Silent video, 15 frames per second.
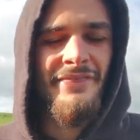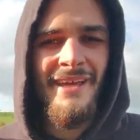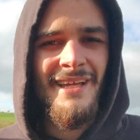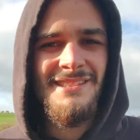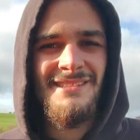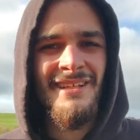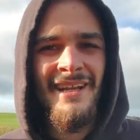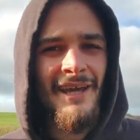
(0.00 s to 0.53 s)
I
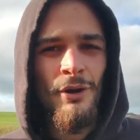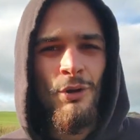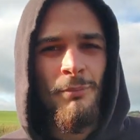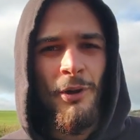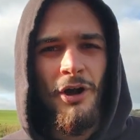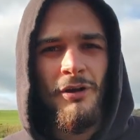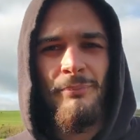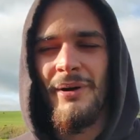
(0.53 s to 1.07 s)
think it's the nickel
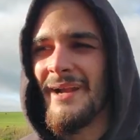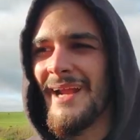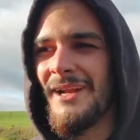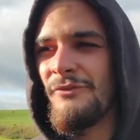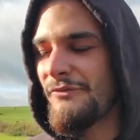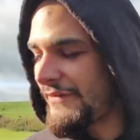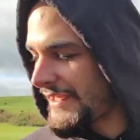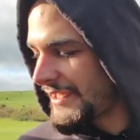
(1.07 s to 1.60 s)
block, but
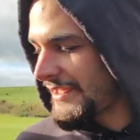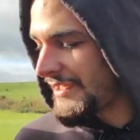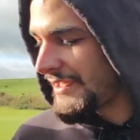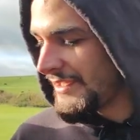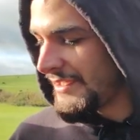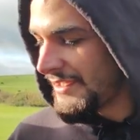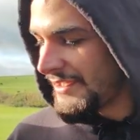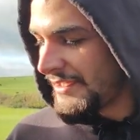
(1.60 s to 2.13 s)
I don't think
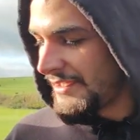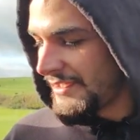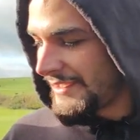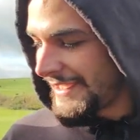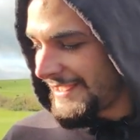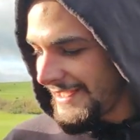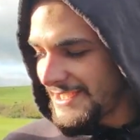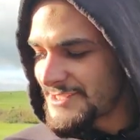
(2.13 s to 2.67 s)

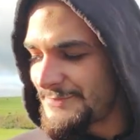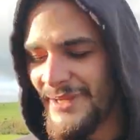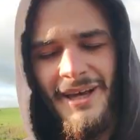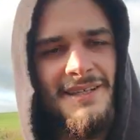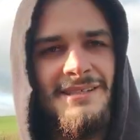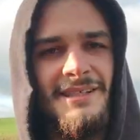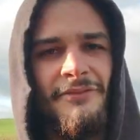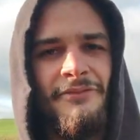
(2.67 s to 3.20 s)
it is,
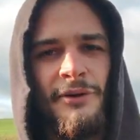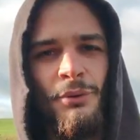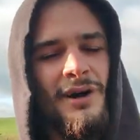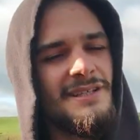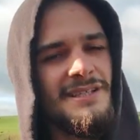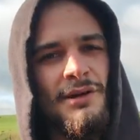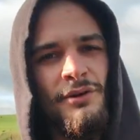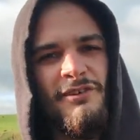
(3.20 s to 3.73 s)
because if it
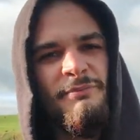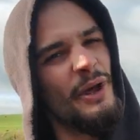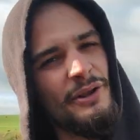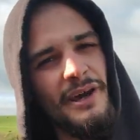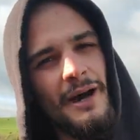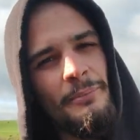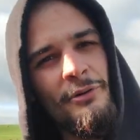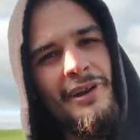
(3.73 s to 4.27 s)
was, I would have
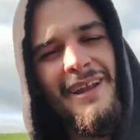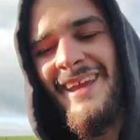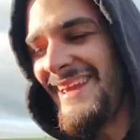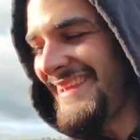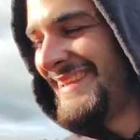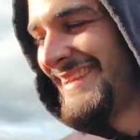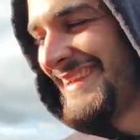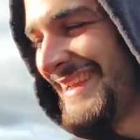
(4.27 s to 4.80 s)
blown it up
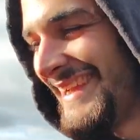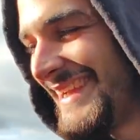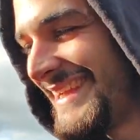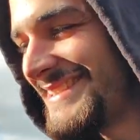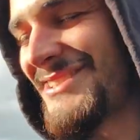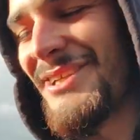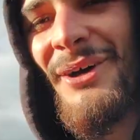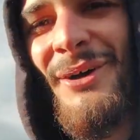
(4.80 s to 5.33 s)
already.
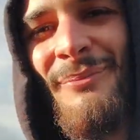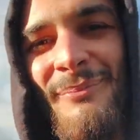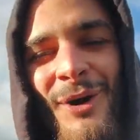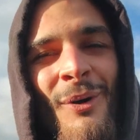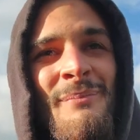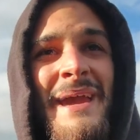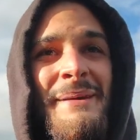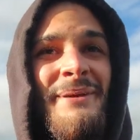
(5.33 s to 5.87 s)
So,
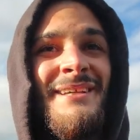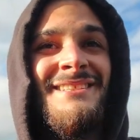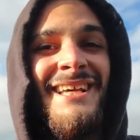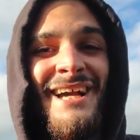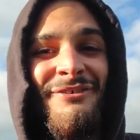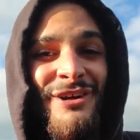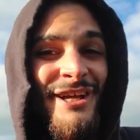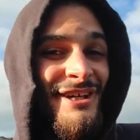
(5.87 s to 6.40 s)
or maybe it's
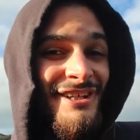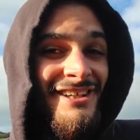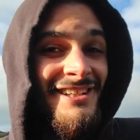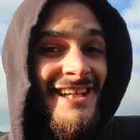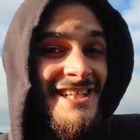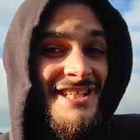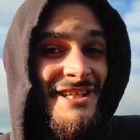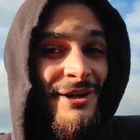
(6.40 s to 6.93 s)
like a really good
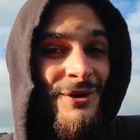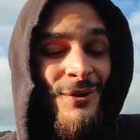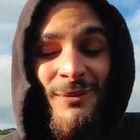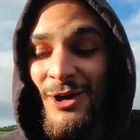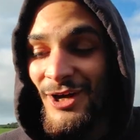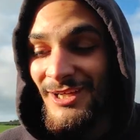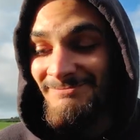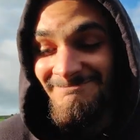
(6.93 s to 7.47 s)
condition nickel
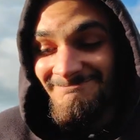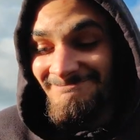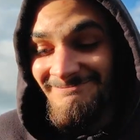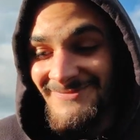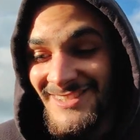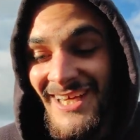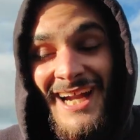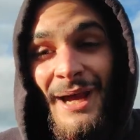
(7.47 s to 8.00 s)
block
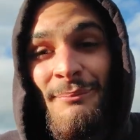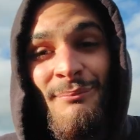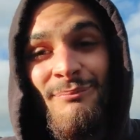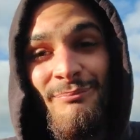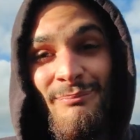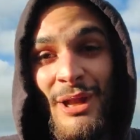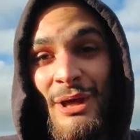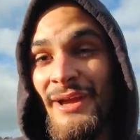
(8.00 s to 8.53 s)
that
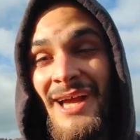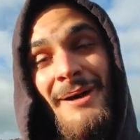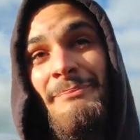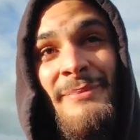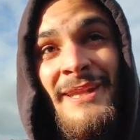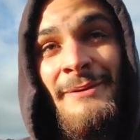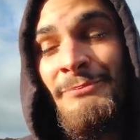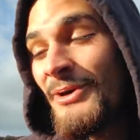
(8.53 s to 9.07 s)
I'm blowing up
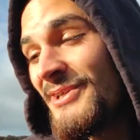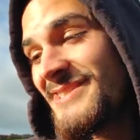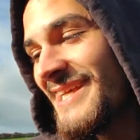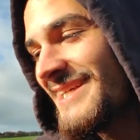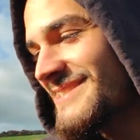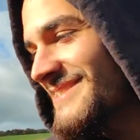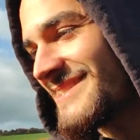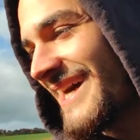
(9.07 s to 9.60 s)
in the
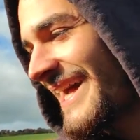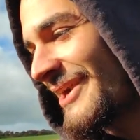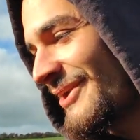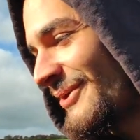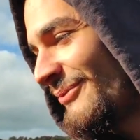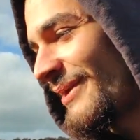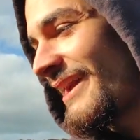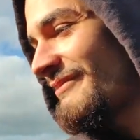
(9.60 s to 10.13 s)
process. I don't
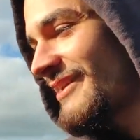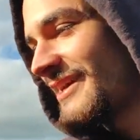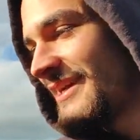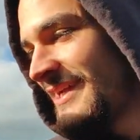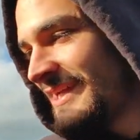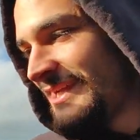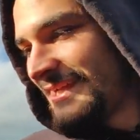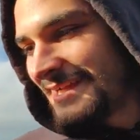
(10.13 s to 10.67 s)
know, whatever.